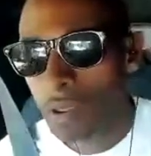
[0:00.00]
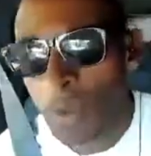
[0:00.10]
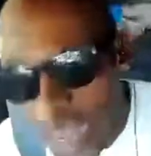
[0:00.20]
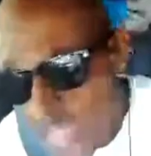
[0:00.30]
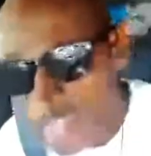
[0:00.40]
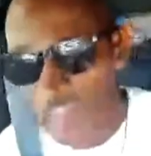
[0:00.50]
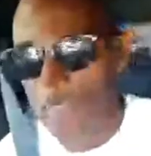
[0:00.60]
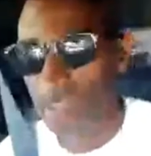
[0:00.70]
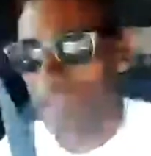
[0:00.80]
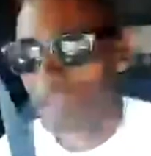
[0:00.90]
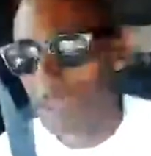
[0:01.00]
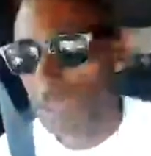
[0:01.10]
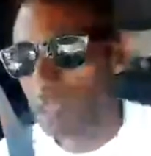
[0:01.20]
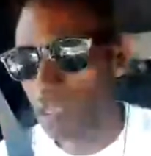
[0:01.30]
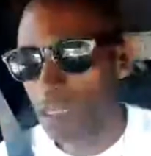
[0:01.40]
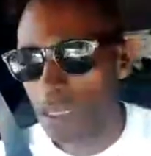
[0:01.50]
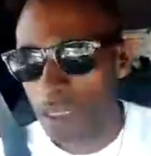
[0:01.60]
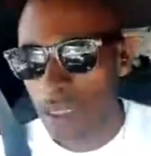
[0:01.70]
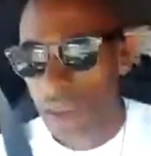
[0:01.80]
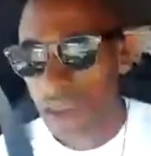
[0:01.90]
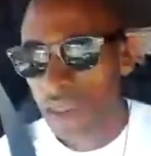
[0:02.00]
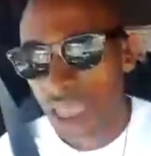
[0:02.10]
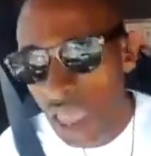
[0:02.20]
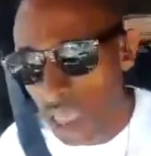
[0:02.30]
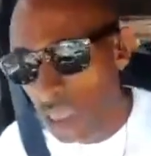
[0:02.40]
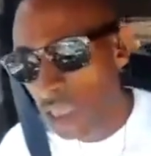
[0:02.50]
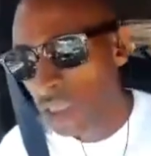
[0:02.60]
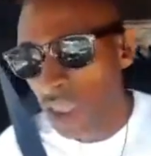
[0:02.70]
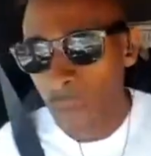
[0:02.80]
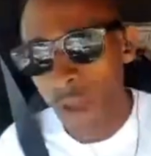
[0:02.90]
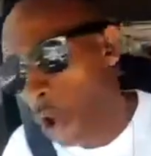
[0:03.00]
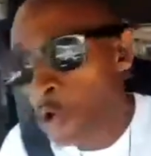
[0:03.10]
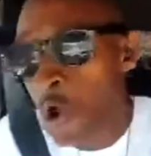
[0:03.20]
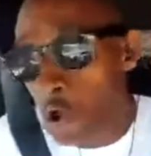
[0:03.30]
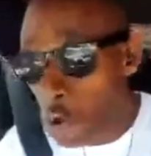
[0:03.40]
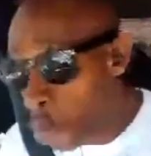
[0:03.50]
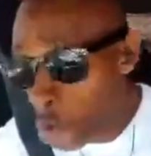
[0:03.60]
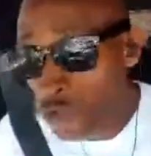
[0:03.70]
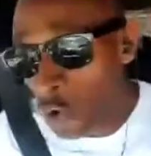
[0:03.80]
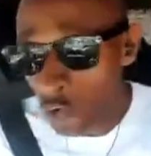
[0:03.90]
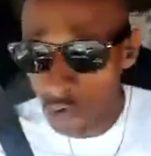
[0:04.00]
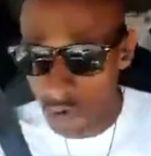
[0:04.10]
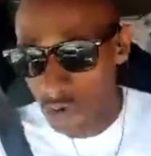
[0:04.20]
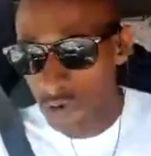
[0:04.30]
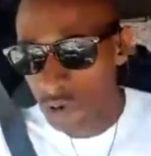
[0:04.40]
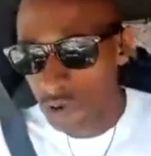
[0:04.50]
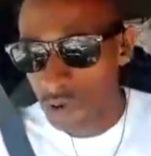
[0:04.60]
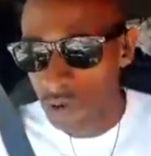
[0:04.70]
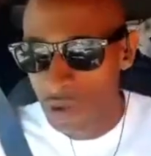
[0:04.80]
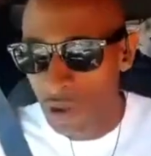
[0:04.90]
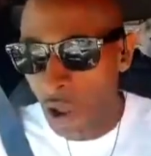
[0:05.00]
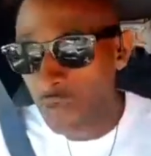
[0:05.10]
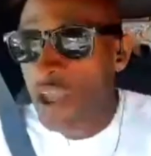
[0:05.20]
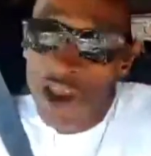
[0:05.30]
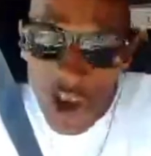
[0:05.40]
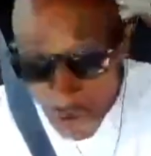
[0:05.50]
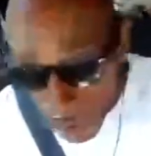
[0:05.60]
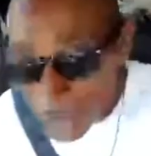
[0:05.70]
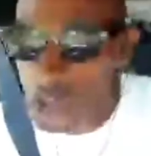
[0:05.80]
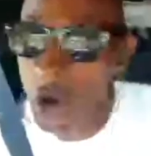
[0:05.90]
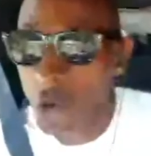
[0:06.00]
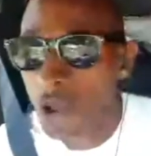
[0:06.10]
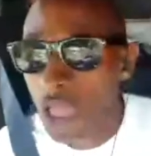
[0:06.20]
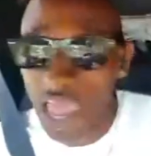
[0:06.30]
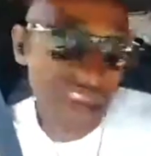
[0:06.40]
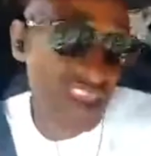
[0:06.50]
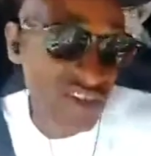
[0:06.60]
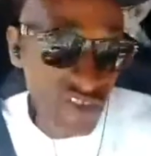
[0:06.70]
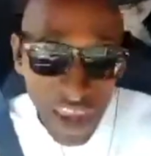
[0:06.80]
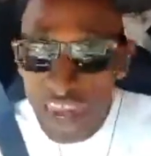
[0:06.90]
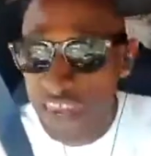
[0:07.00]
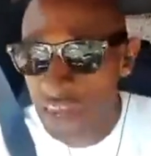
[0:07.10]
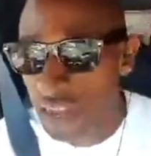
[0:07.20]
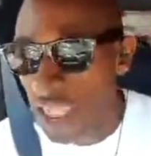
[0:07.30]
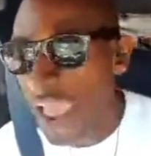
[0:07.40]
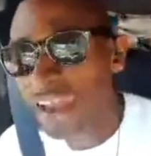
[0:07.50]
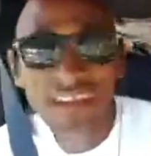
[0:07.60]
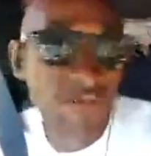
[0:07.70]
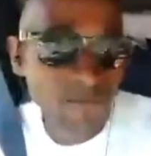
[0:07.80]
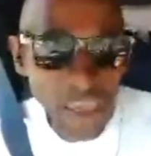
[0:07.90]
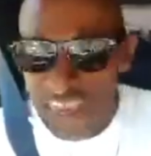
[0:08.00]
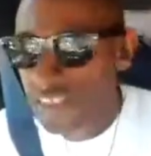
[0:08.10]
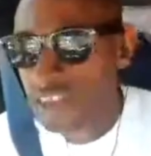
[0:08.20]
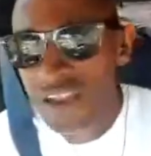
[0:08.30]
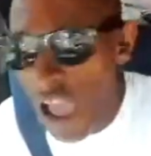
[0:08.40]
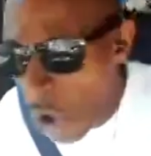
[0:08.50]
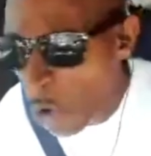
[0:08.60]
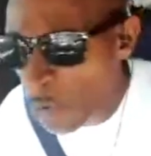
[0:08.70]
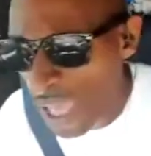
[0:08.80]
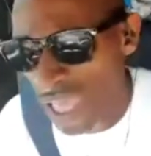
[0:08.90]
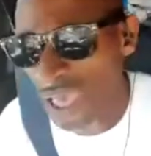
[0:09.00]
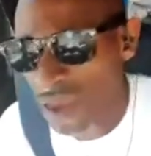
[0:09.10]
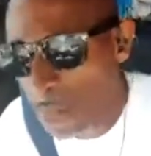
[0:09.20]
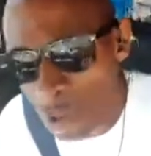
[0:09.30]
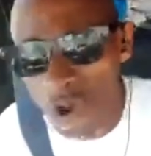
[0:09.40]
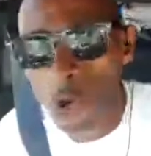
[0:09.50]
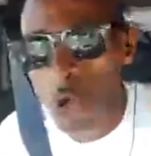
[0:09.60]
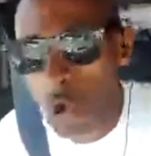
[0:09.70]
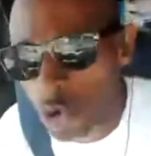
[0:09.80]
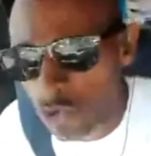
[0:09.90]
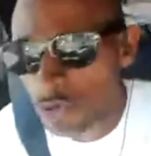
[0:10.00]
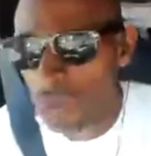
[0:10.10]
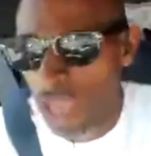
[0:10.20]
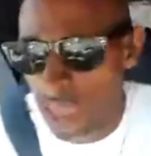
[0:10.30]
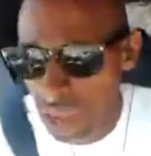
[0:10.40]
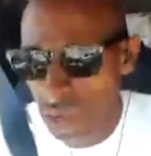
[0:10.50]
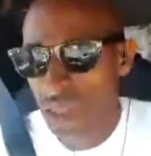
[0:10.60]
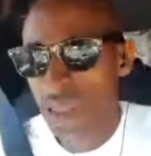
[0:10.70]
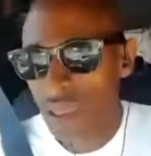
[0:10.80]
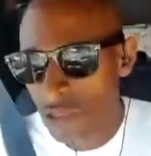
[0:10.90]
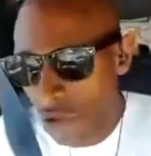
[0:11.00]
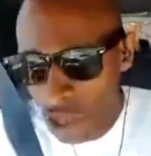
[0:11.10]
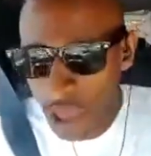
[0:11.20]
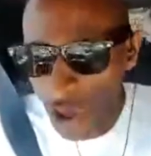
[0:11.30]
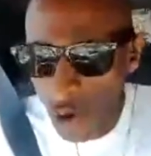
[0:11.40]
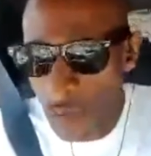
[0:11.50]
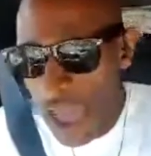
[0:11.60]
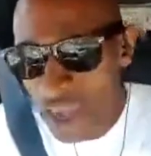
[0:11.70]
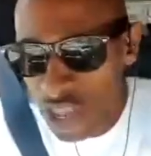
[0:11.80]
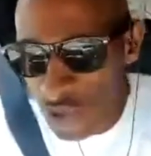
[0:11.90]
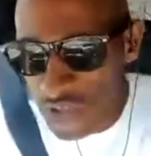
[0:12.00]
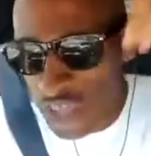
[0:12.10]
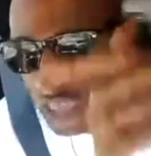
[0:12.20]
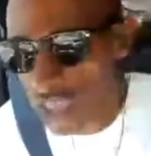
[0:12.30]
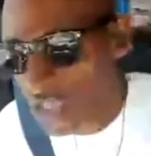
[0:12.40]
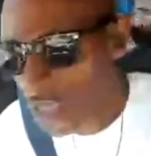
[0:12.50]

Please. Yeah? I'm not no guru of crypto and trading and investing. No, man. I'm not no guru, man. You got your own mind. Use it.